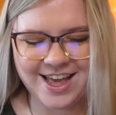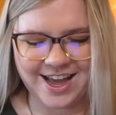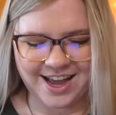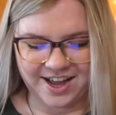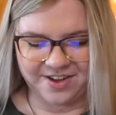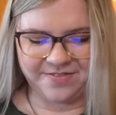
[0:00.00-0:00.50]

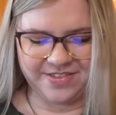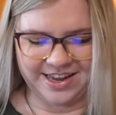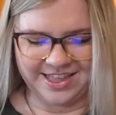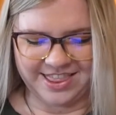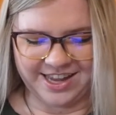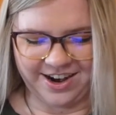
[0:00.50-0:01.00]

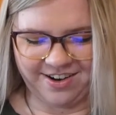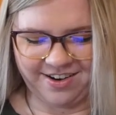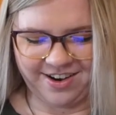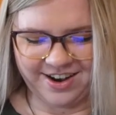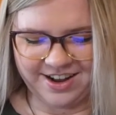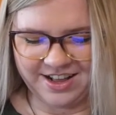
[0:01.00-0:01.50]

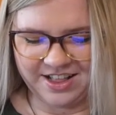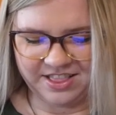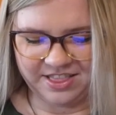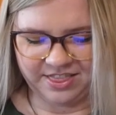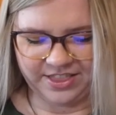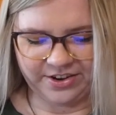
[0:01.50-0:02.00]
They're
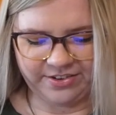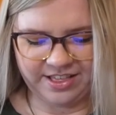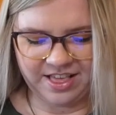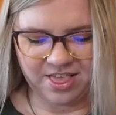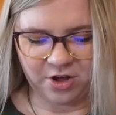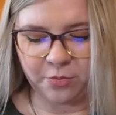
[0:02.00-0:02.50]

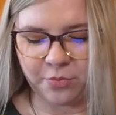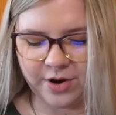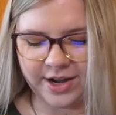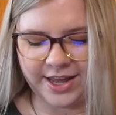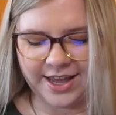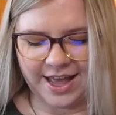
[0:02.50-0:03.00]
literally so
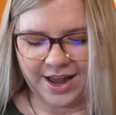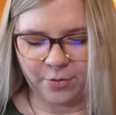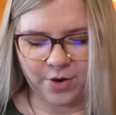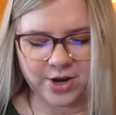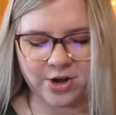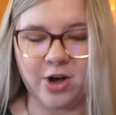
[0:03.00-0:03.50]
pretty. I
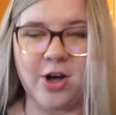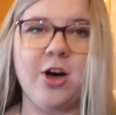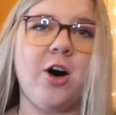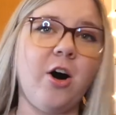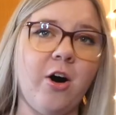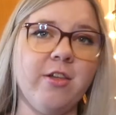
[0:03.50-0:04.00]
want
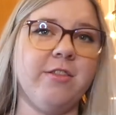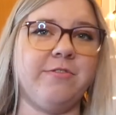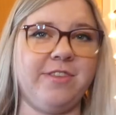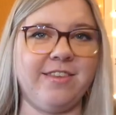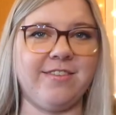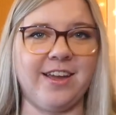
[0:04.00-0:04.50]
all of
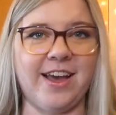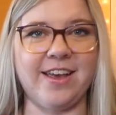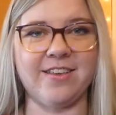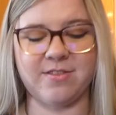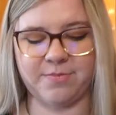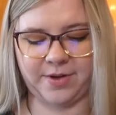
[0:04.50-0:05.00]
these
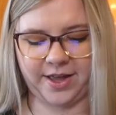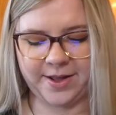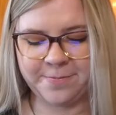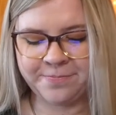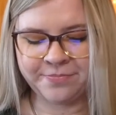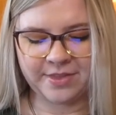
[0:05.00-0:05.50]
dice,
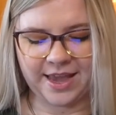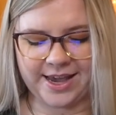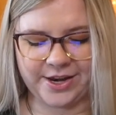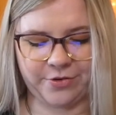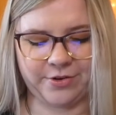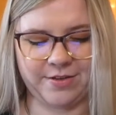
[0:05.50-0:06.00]
but
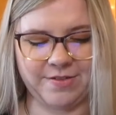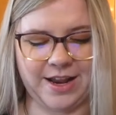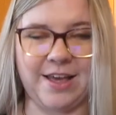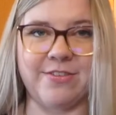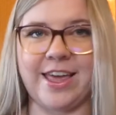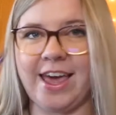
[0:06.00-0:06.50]
I don't even
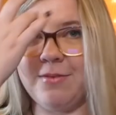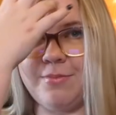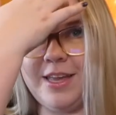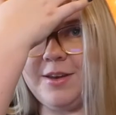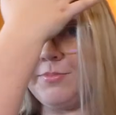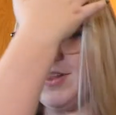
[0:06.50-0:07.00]
have a
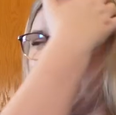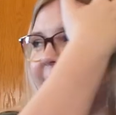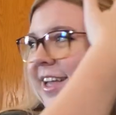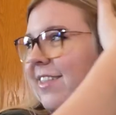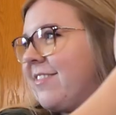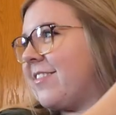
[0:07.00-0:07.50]
campaign to play
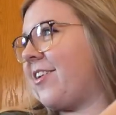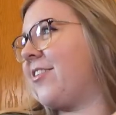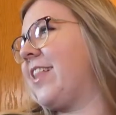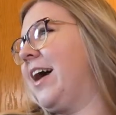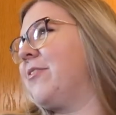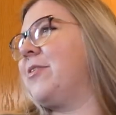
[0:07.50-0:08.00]
in, so
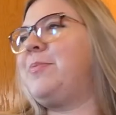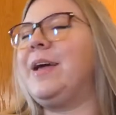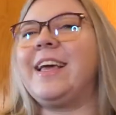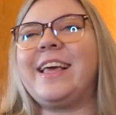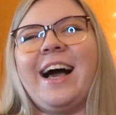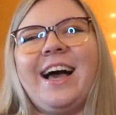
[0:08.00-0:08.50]
that would
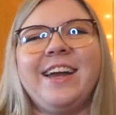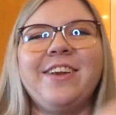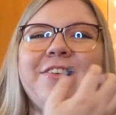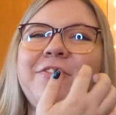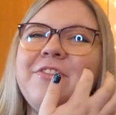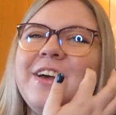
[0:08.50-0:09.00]
be kind
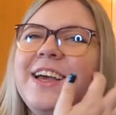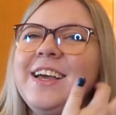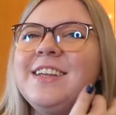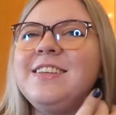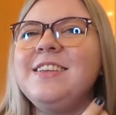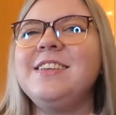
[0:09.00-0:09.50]
of
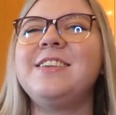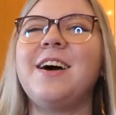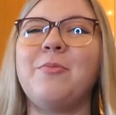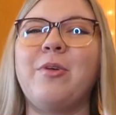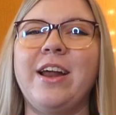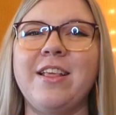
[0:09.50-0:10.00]
a
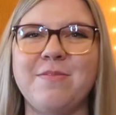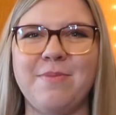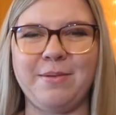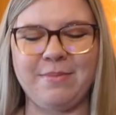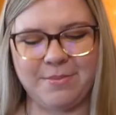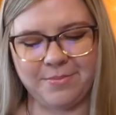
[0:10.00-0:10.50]
dumb way to
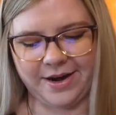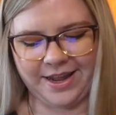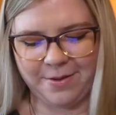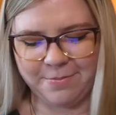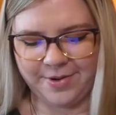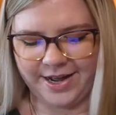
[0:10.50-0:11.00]
spend my
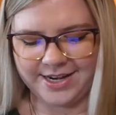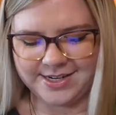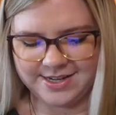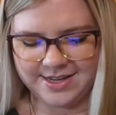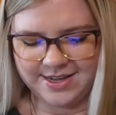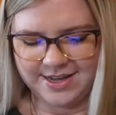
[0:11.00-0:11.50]
money,
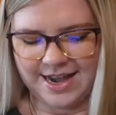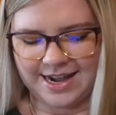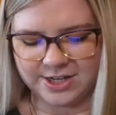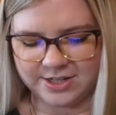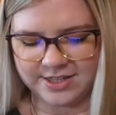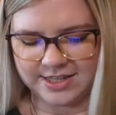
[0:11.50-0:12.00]
but
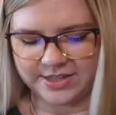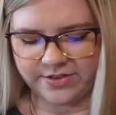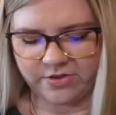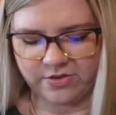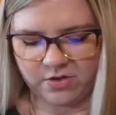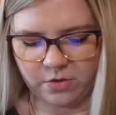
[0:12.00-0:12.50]
I just think
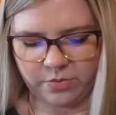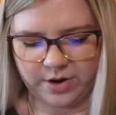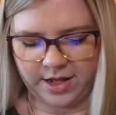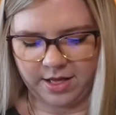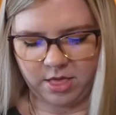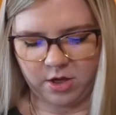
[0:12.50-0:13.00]
these are so
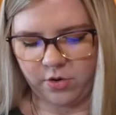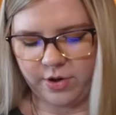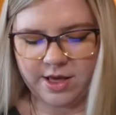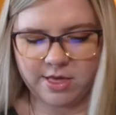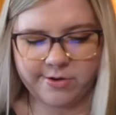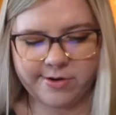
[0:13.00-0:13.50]
pretty, so
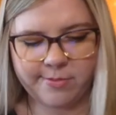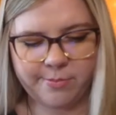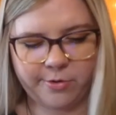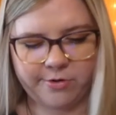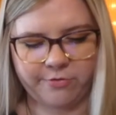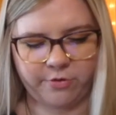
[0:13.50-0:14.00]
I started a
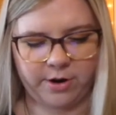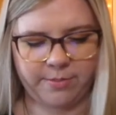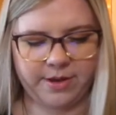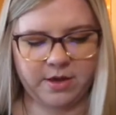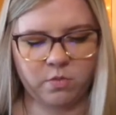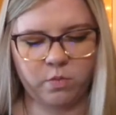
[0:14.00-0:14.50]
board for it,
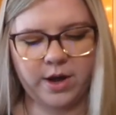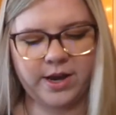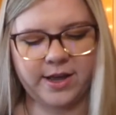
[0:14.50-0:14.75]
because why